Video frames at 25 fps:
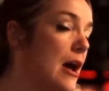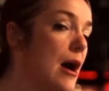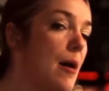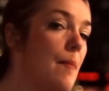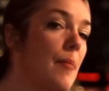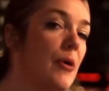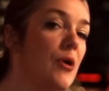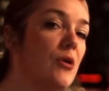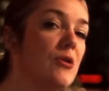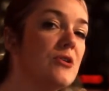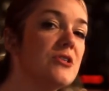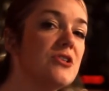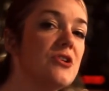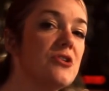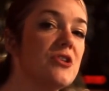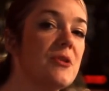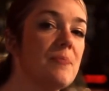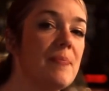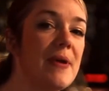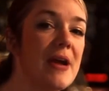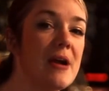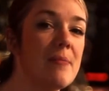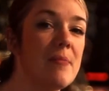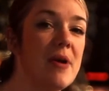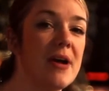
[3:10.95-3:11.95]
but also the
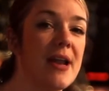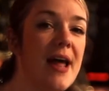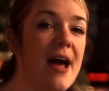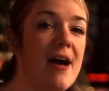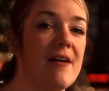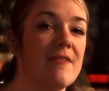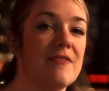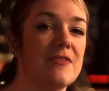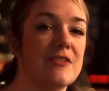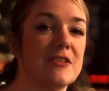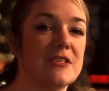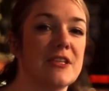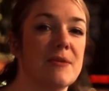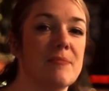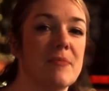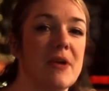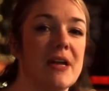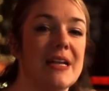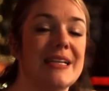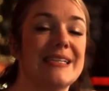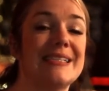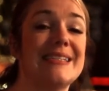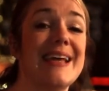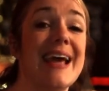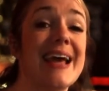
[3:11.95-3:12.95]
beer might have some kind
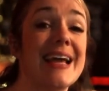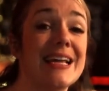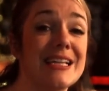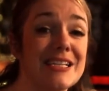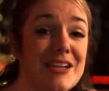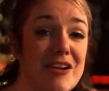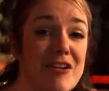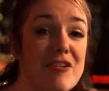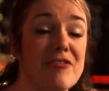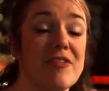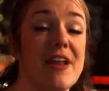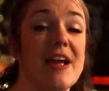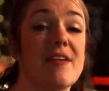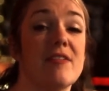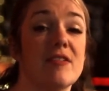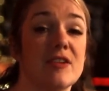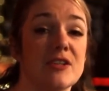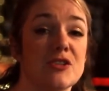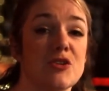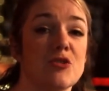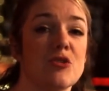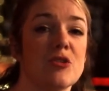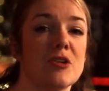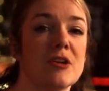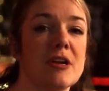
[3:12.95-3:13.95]
of secondary flavours
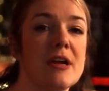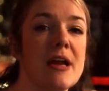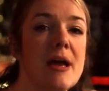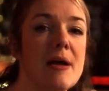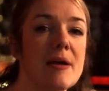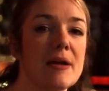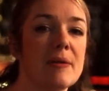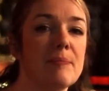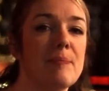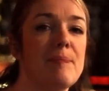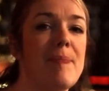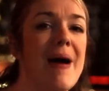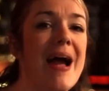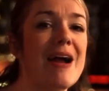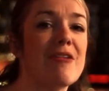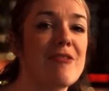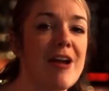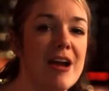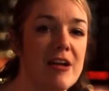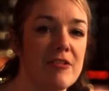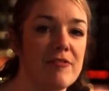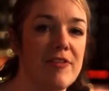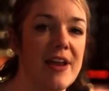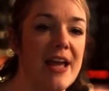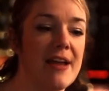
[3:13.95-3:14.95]
or
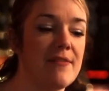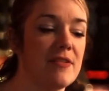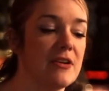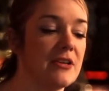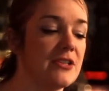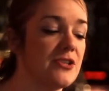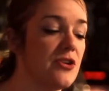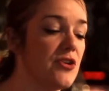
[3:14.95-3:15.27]
background flavours.